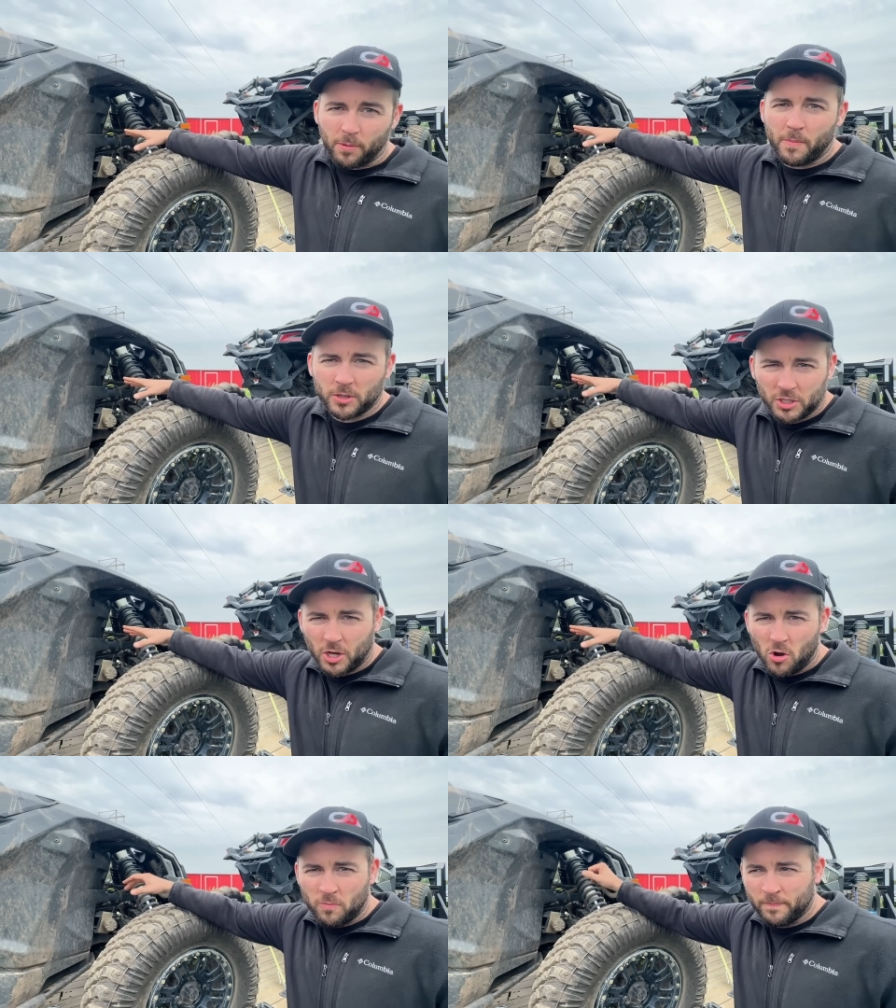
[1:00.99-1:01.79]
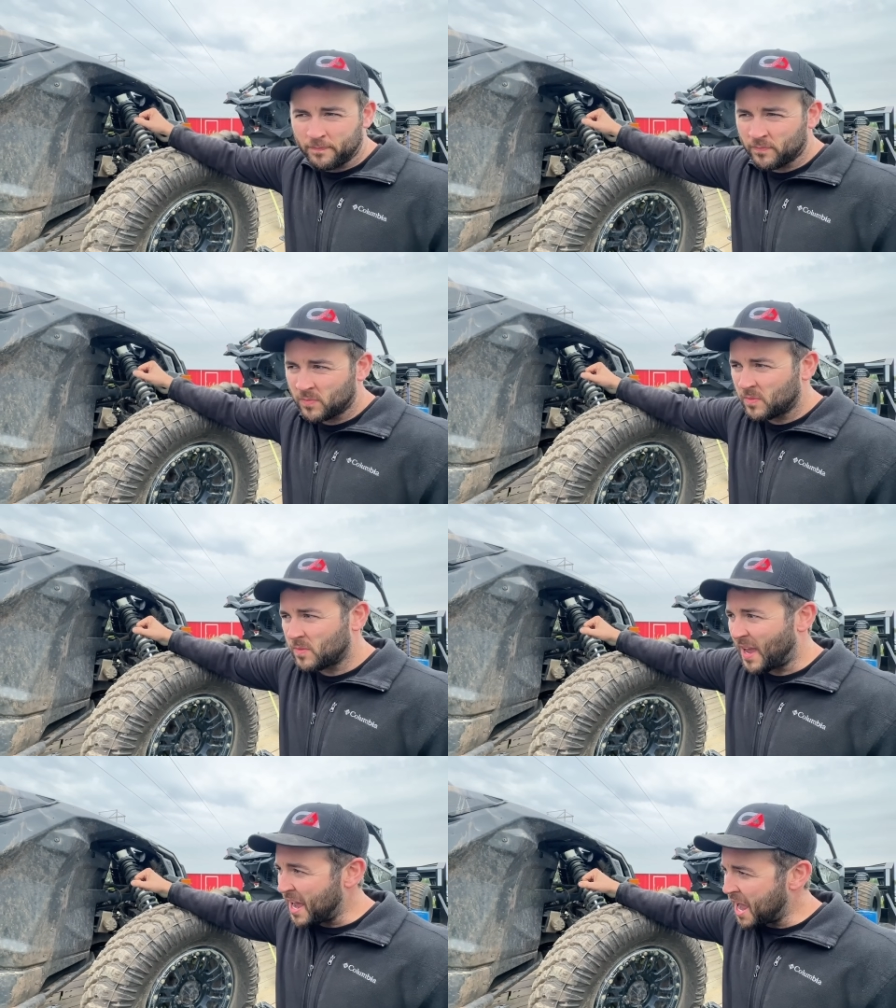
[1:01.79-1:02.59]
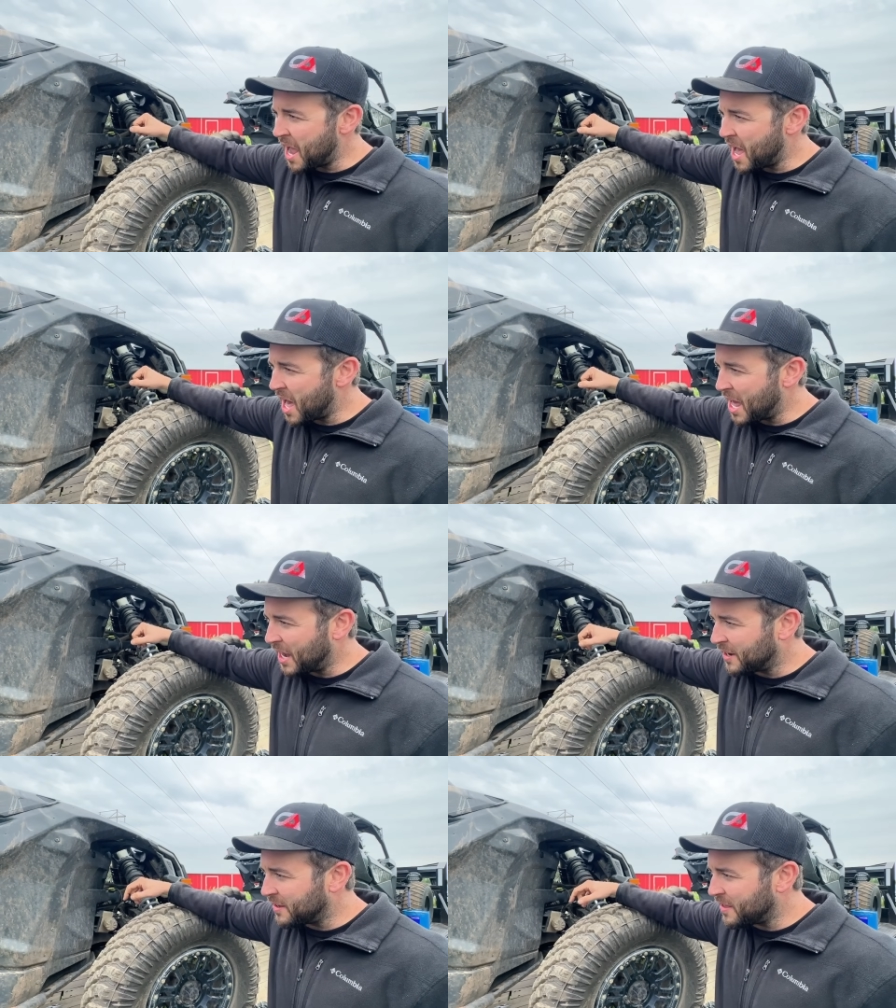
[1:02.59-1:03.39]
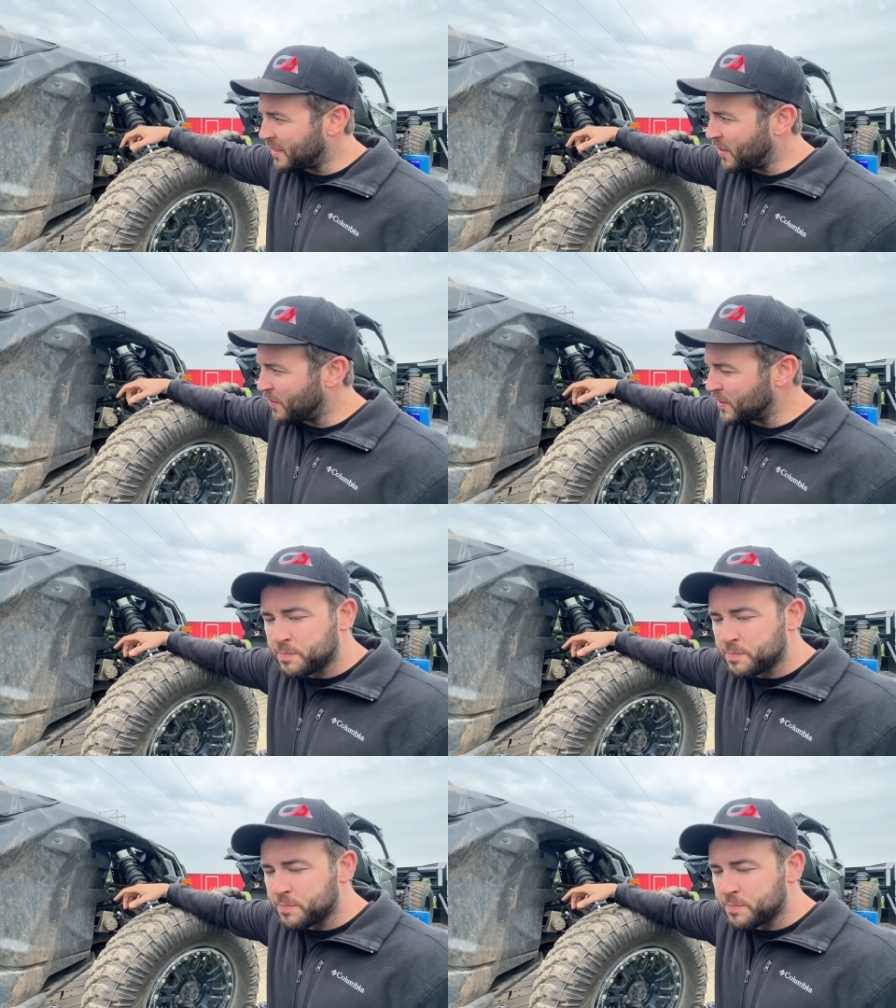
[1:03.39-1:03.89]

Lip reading: months ago, and this